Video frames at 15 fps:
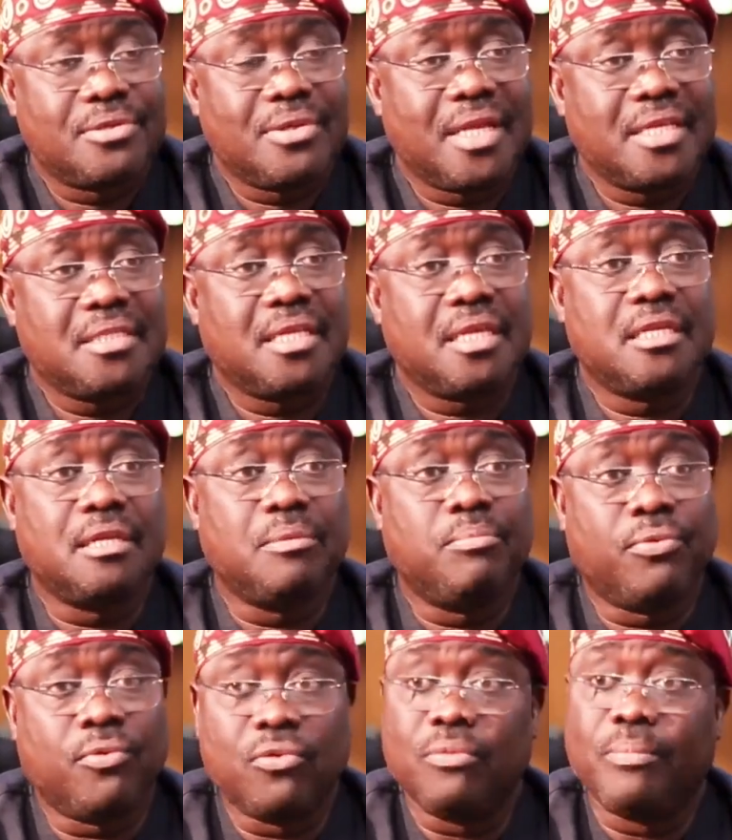So let's take the
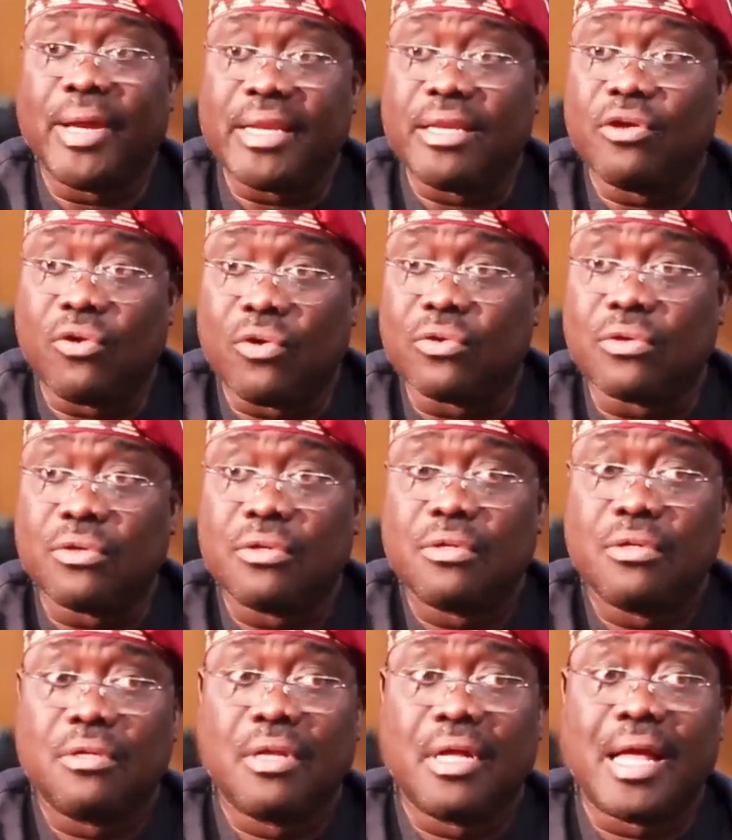bull by the horn
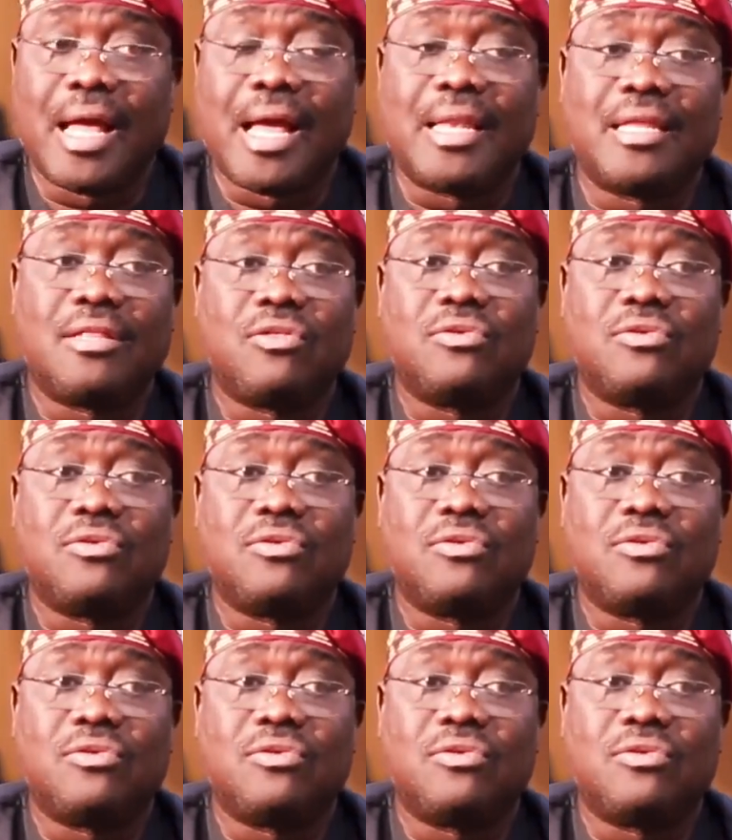and